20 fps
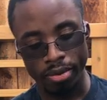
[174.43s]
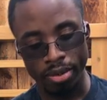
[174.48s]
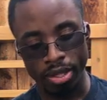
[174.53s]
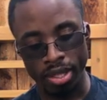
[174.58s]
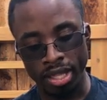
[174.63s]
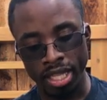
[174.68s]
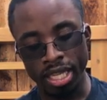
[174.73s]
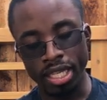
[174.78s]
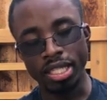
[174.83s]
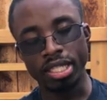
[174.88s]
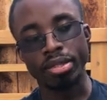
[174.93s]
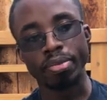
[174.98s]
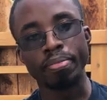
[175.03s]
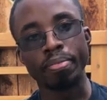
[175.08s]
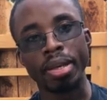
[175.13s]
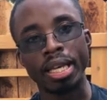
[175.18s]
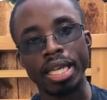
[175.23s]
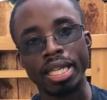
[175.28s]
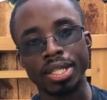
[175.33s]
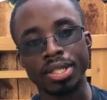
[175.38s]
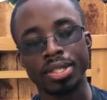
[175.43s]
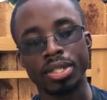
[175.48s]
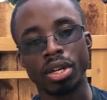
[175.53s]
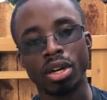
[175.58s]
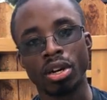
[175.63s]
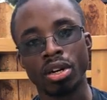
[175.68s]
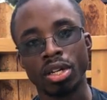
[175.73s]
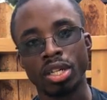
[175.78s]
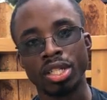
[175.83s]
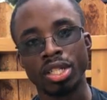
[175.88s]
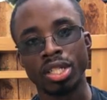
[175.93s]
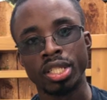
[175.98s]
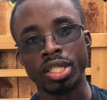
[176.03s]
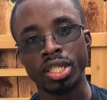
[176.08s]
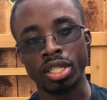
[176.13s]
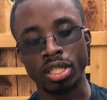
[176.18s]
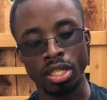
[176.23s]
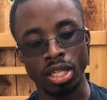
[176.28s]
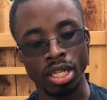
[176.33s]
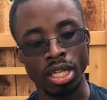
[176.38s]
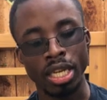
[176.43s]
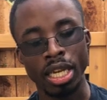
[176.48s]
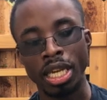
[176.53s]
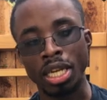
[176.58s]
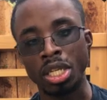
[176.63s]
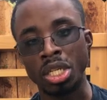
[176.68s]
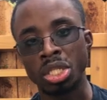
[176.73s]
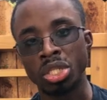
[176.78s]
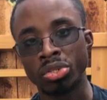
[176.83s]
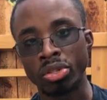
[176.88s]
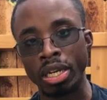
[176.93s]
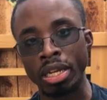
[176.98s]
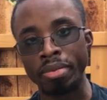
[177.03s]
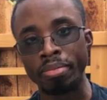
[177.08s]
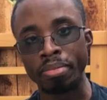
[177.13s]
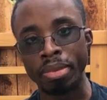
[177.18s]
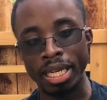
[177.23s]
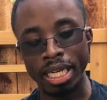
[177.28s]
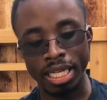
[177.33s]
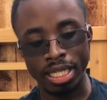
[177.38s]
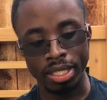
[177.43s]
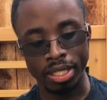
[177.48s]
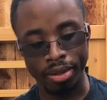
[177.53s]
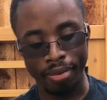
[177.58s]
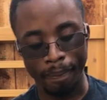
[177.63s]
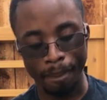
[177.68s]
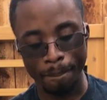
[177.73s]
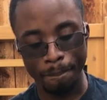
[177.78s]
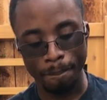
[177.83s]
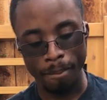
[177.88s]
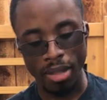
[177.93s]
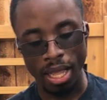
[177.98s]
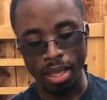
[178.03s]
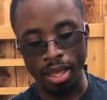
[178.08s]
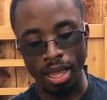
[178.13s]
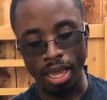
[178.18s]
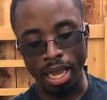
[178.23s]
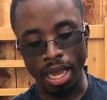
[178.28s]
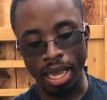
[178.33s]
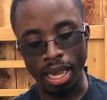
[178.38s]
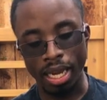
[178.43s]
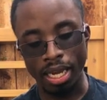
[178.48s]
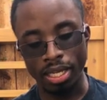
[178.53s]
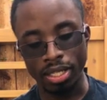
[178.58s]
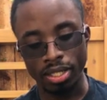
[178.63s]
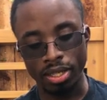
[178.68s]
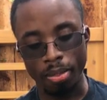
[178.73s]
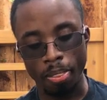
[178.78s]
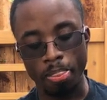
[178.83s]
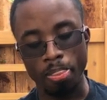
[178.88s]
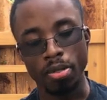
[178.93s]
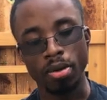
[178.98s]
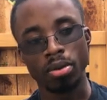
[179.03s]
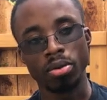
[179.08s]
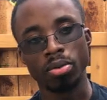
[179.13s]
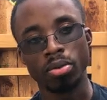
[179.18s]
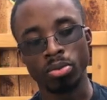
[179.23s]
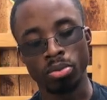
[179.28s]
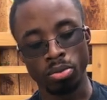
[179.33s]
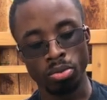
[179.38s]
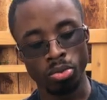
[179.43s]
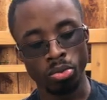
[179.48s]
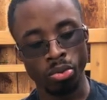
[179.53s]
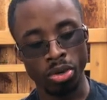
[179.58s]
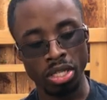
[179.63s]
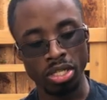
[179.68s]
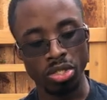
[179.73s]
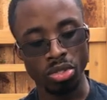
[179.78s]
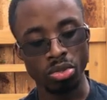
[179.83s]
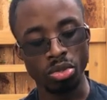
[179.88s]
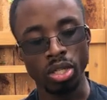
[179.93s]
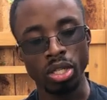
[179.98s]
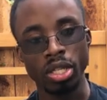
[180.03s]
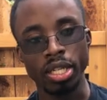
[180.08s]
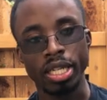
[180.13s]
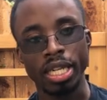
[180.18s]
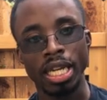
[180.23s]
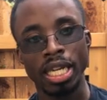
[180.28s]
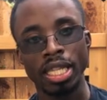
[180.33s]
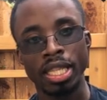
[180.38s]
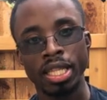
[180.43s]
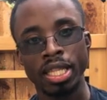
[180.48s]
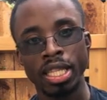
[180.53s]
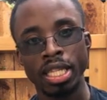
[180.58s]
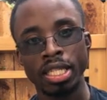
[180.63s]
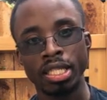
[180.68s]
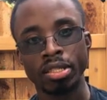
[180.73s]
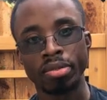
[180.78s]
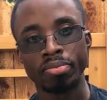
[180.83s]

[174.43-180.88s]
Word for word: these mints are considered, again, green mint. And when you look at these